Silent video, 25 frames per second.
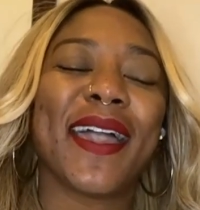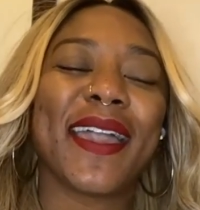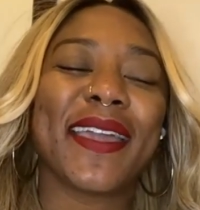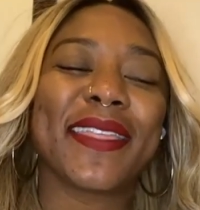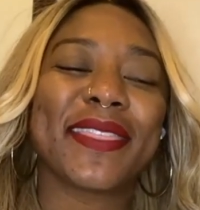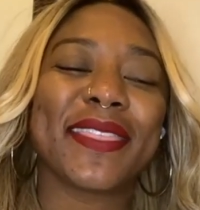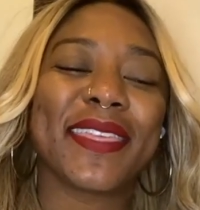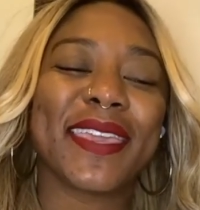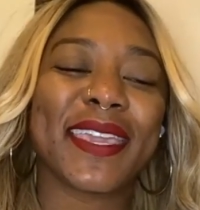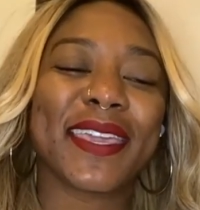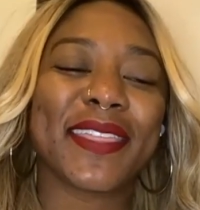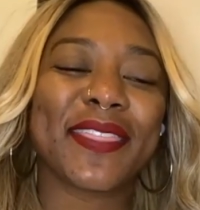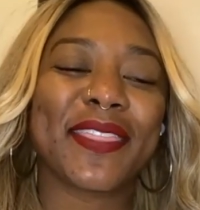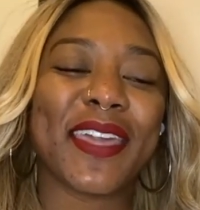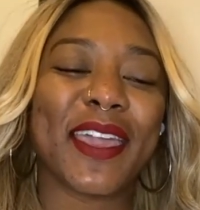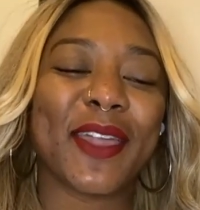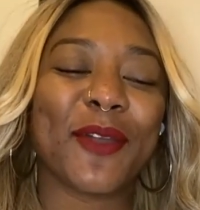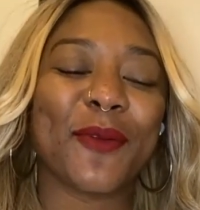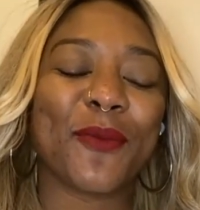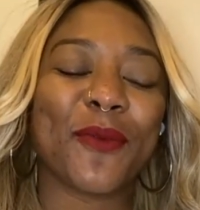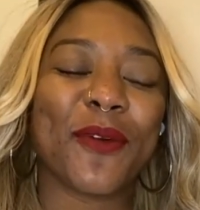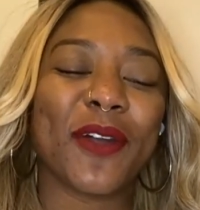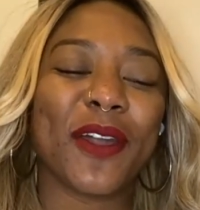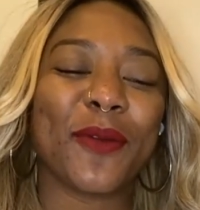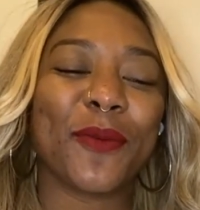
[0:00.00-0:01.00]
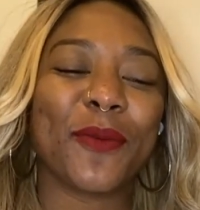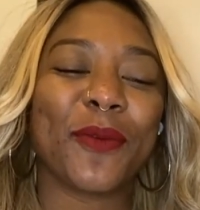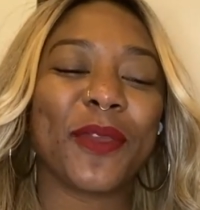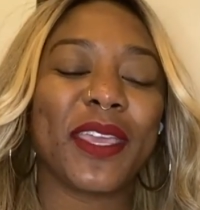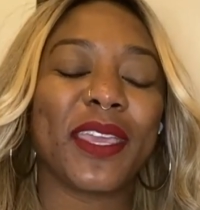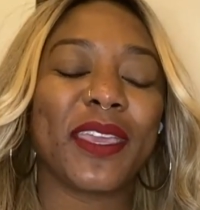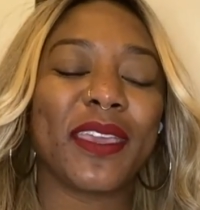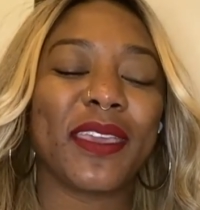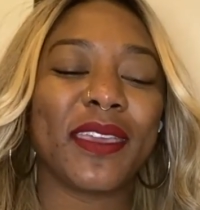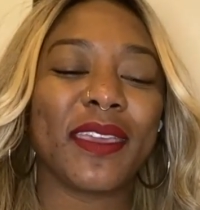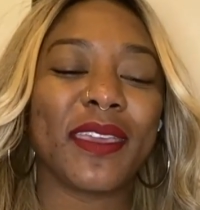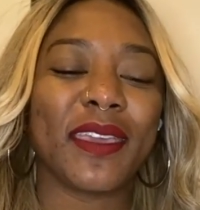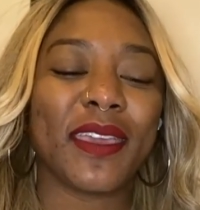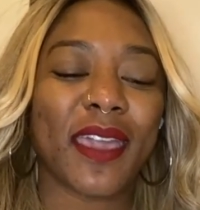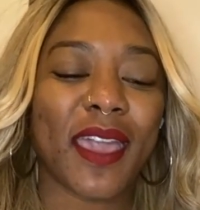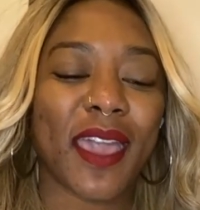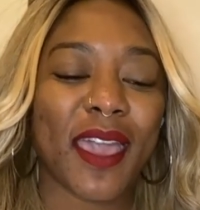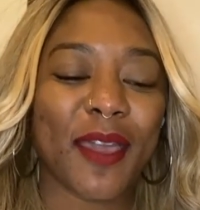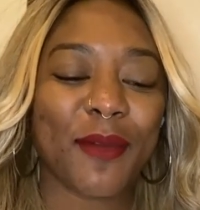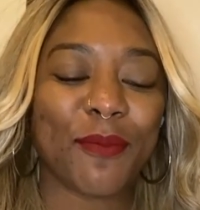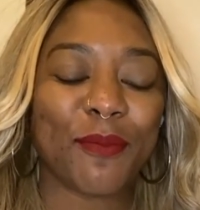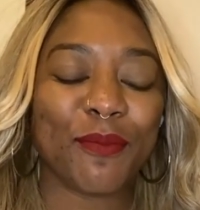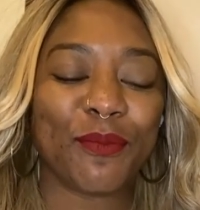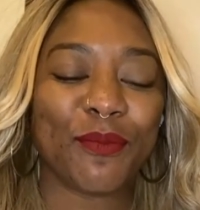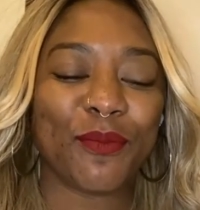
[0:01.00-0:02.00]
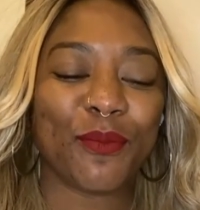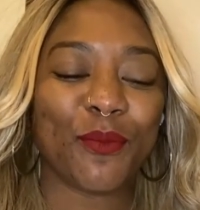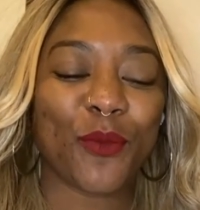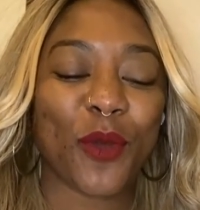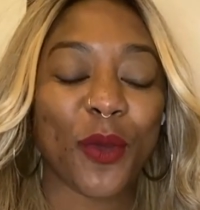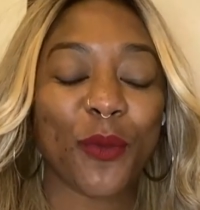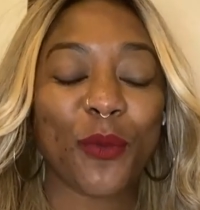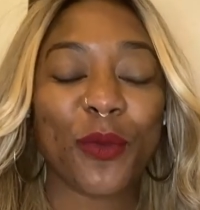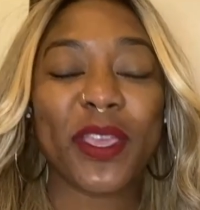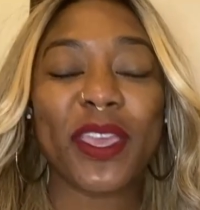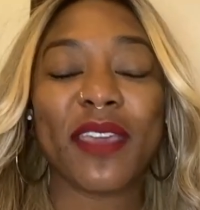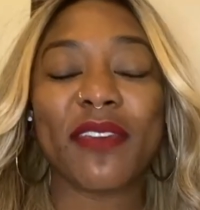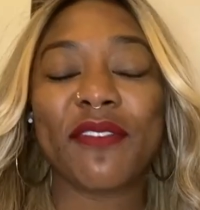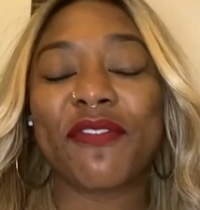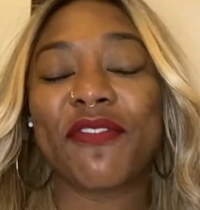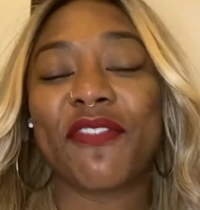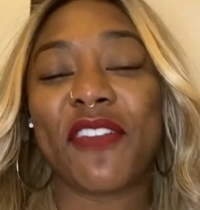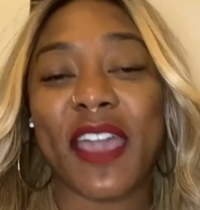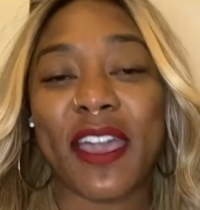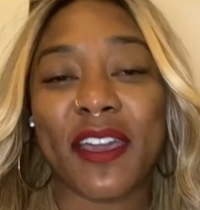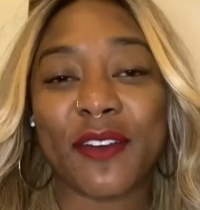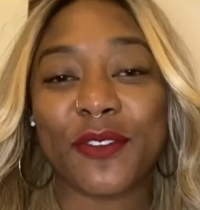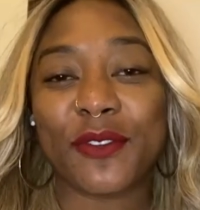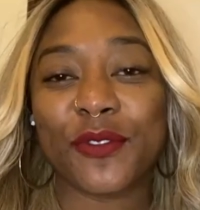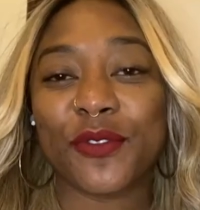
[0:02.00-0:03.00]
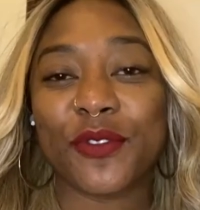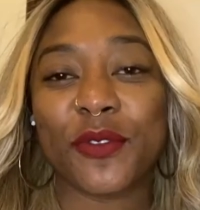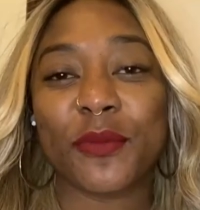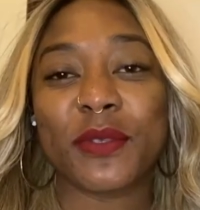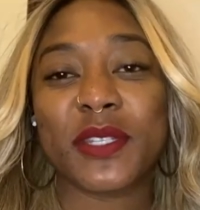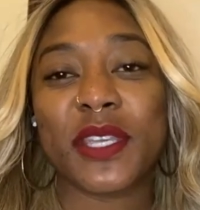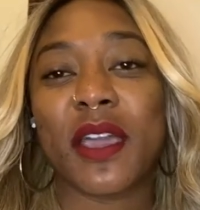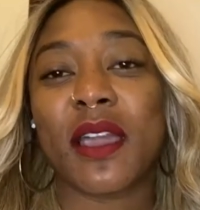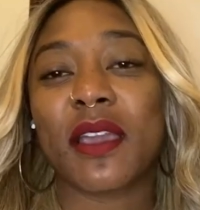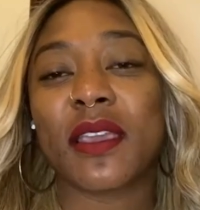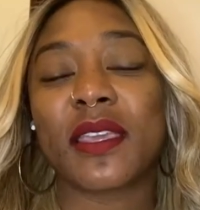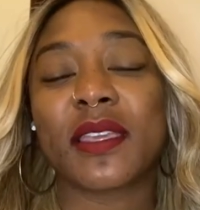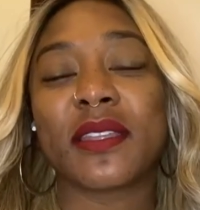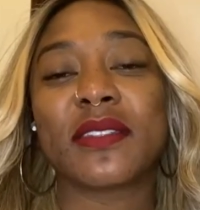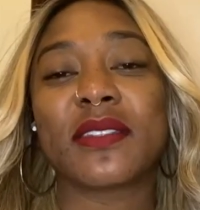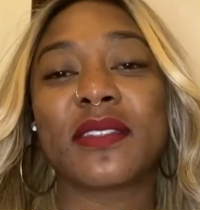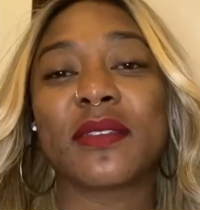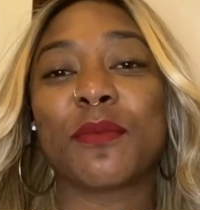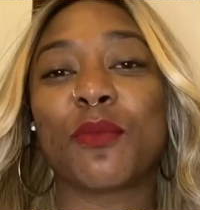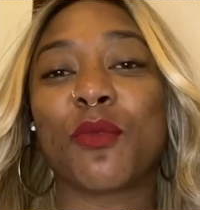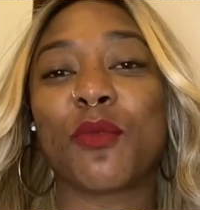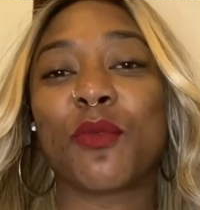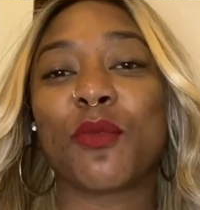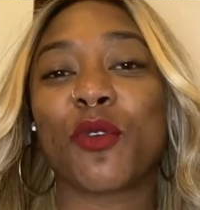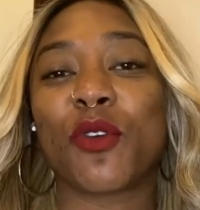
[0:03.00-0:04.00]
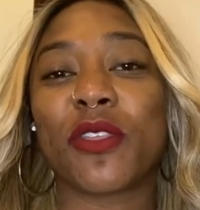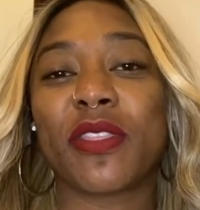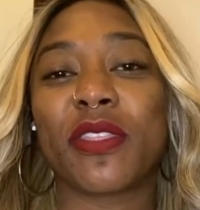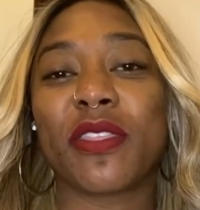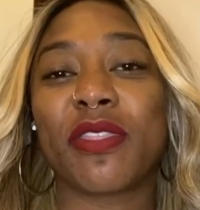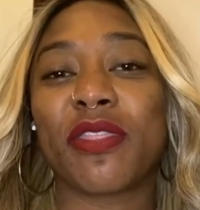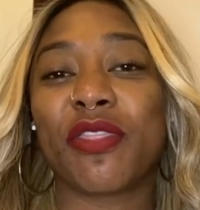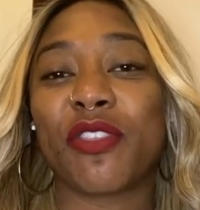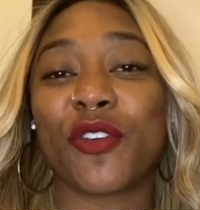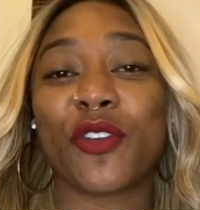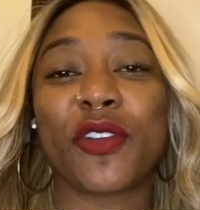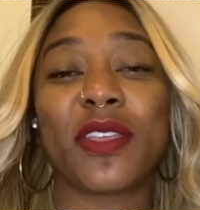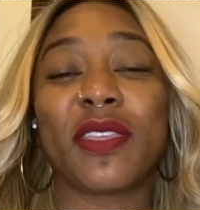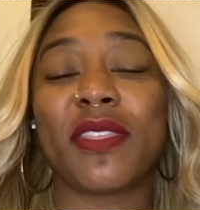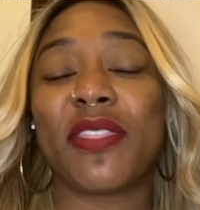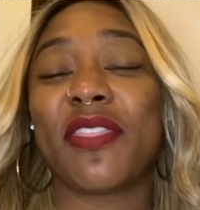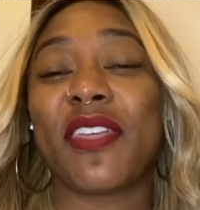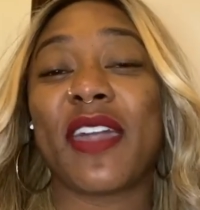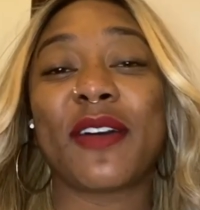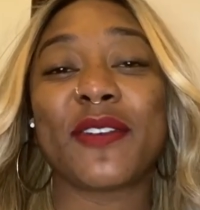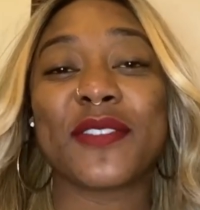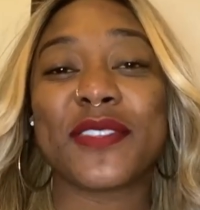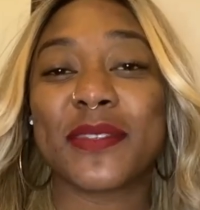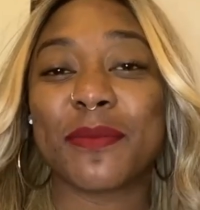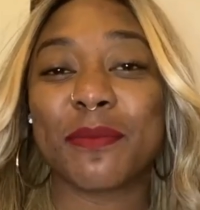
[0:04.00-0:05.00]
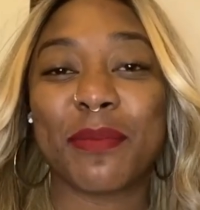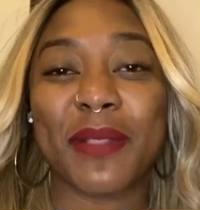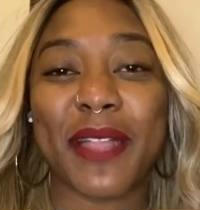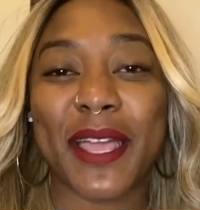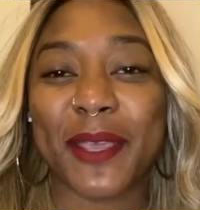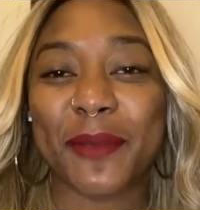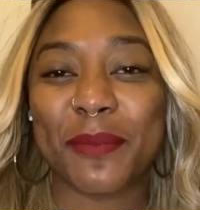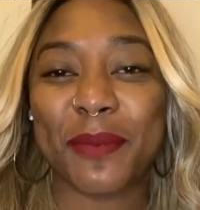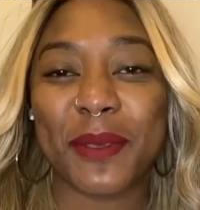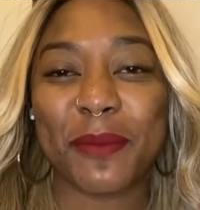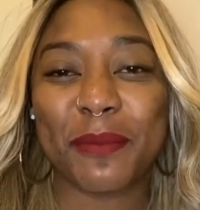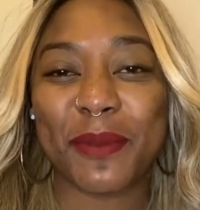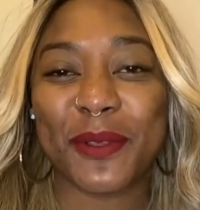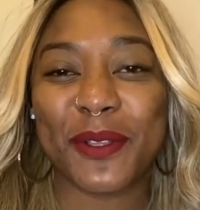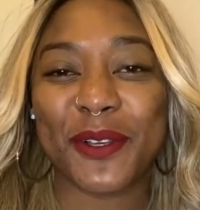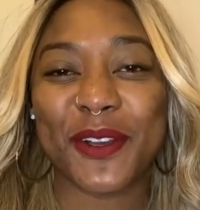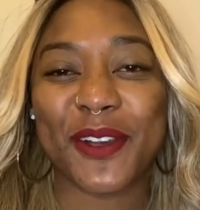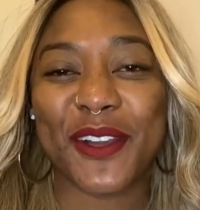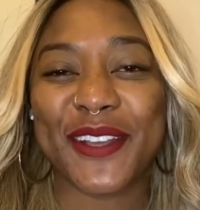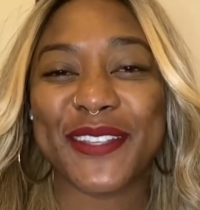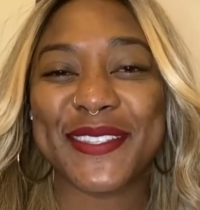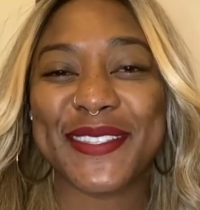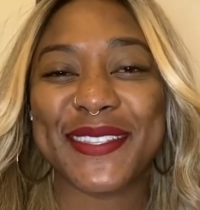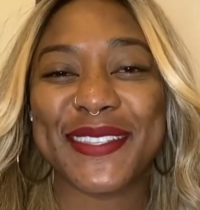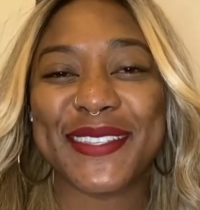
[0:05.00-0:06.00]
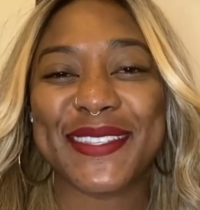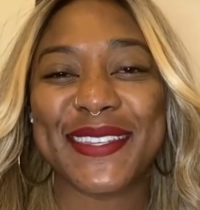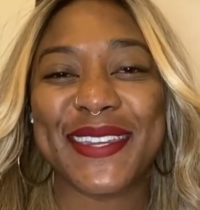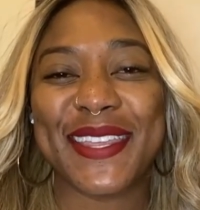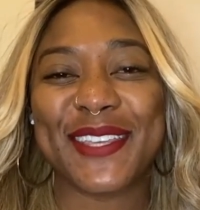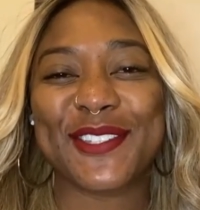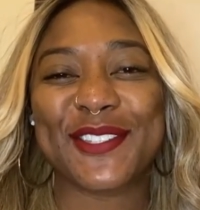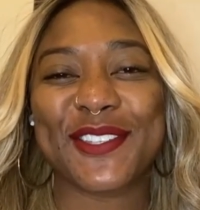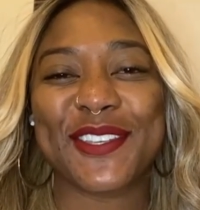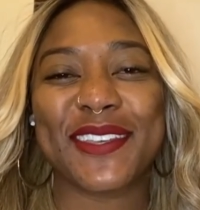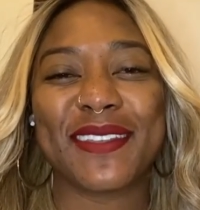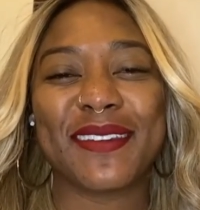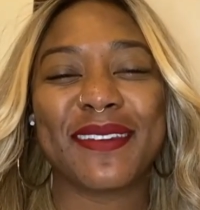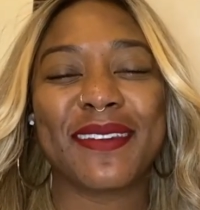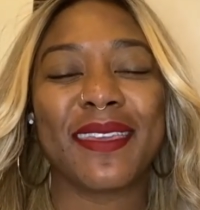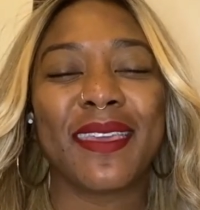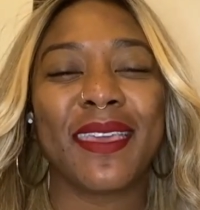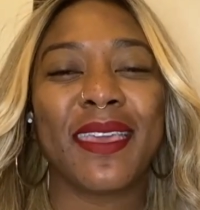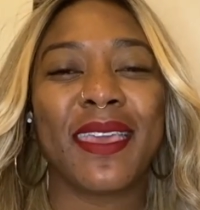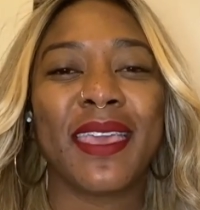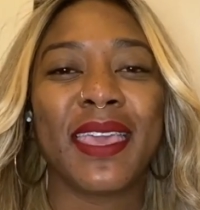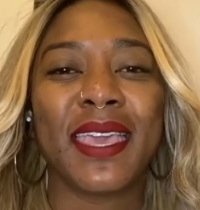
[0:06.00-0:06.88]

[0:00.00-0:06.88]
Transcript: I think that what we um, what we have found from talking to more than thirty thousand Black people across this nation